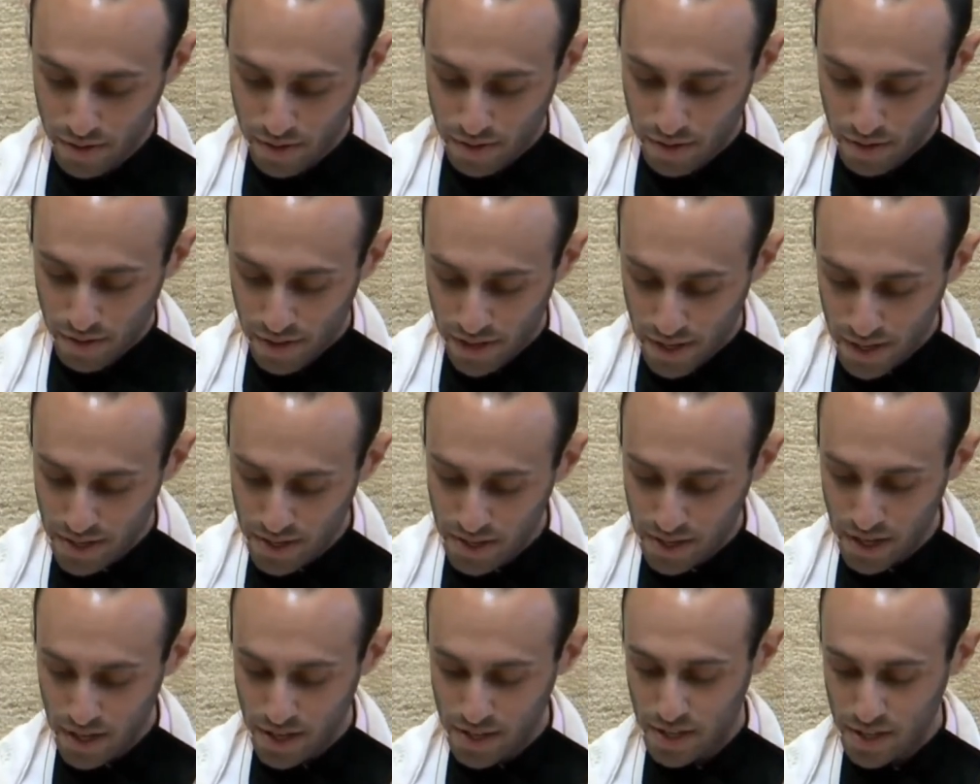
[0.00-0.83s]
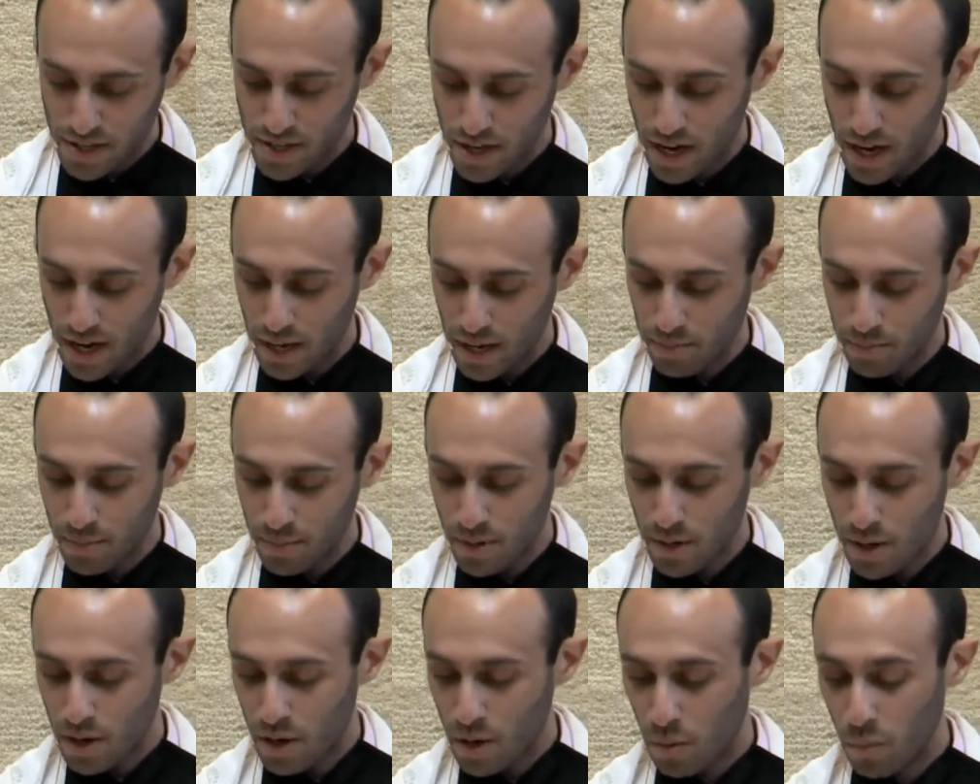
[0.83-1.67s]
this is the time
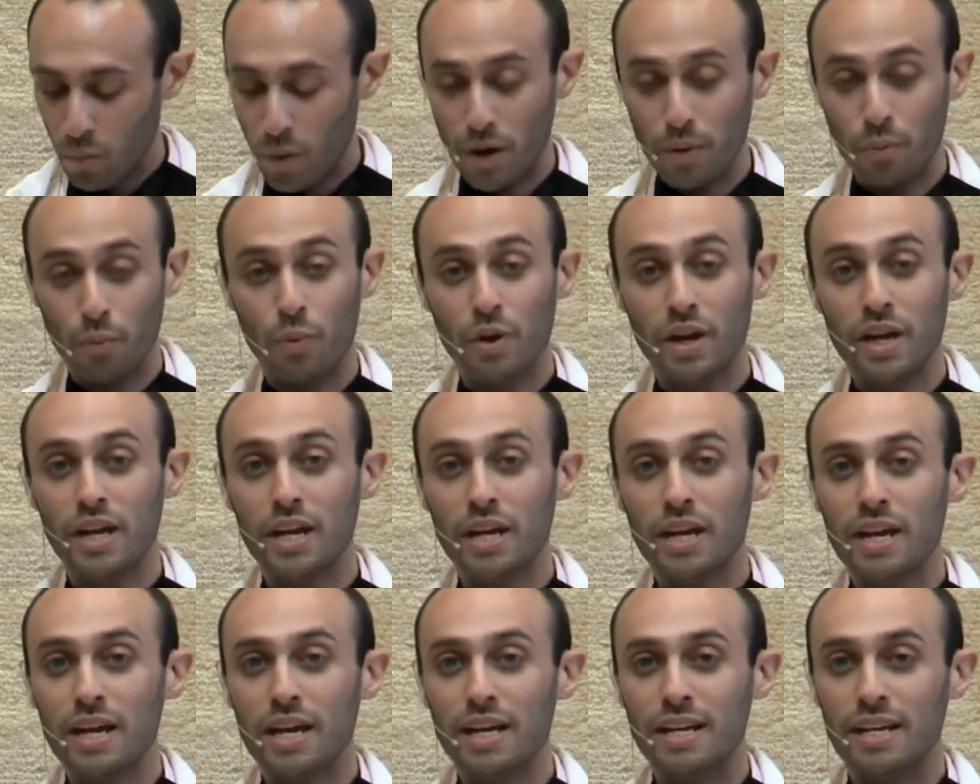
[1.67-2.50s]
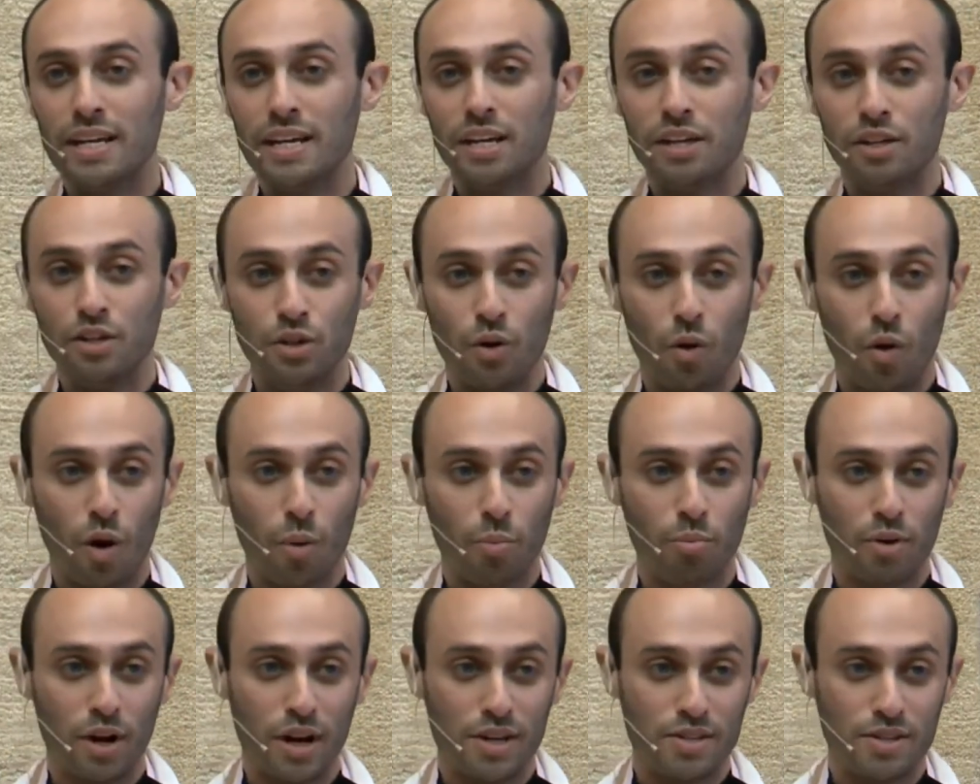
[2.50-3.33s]
when we need your
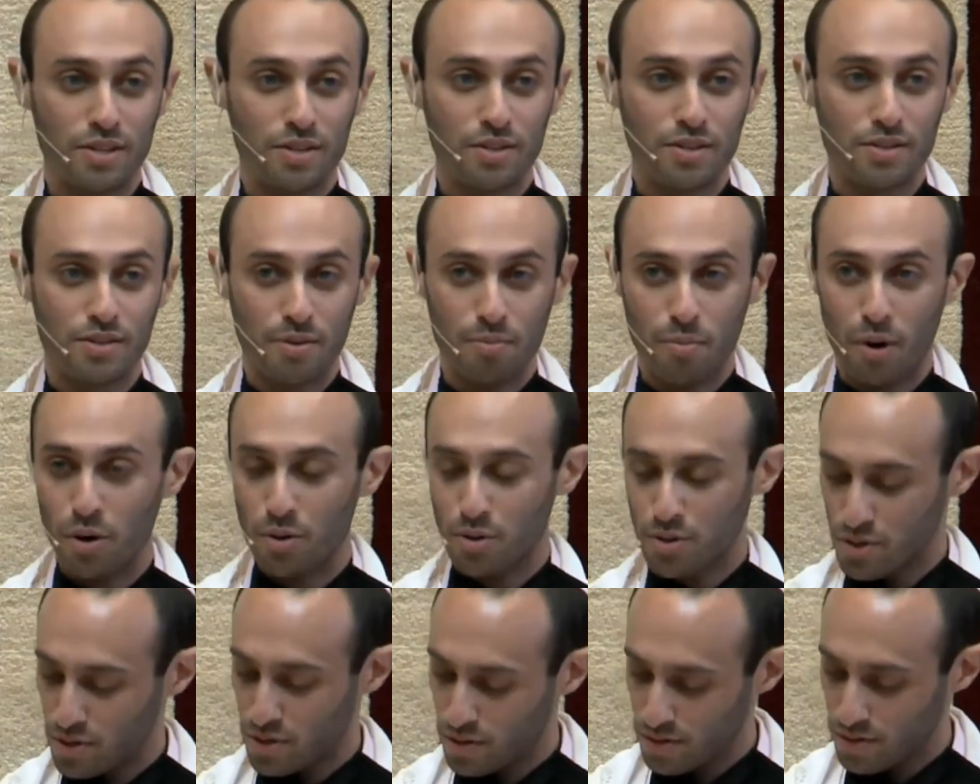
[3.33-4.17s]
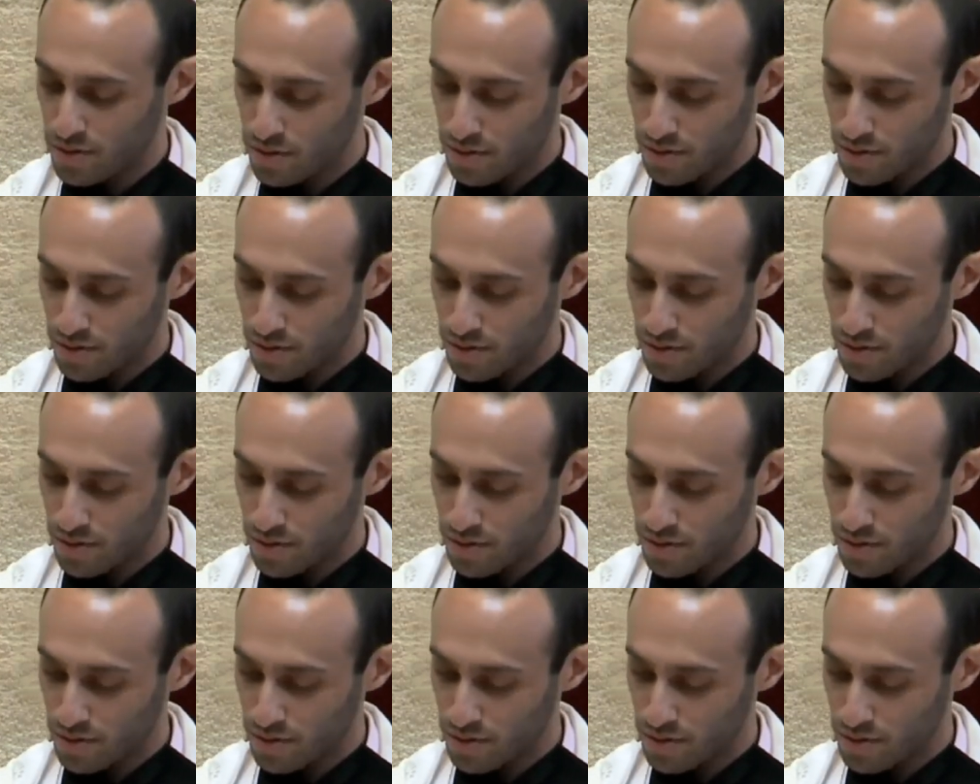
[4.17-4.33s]
presence the most.